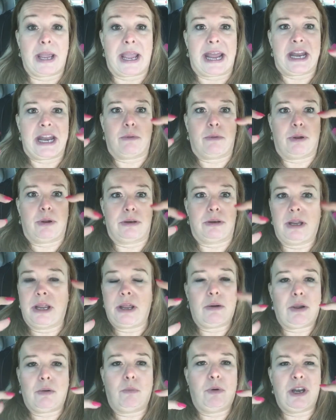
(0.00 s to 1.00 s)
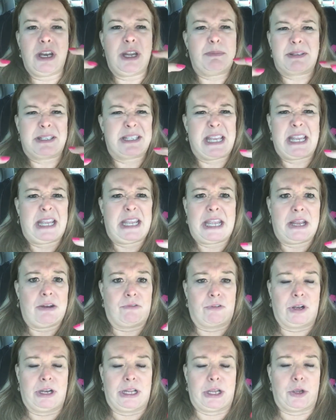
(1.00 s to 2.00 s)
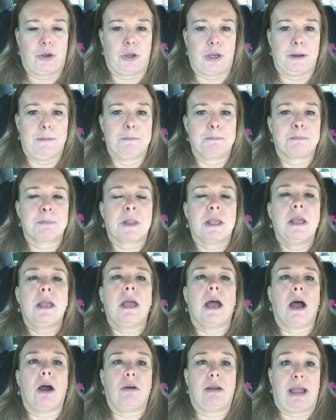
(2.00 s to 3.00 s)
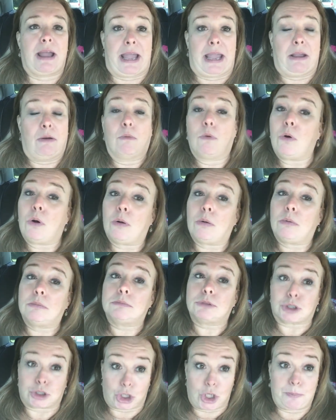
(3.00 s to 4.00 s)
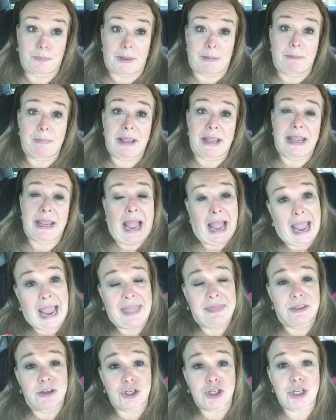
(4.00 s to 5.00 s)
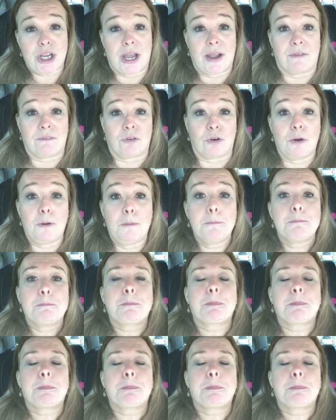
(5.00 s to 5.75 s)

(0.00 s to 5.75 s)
and it wouldn't even sink in really good. Okay, well, stupid me, I had the shovel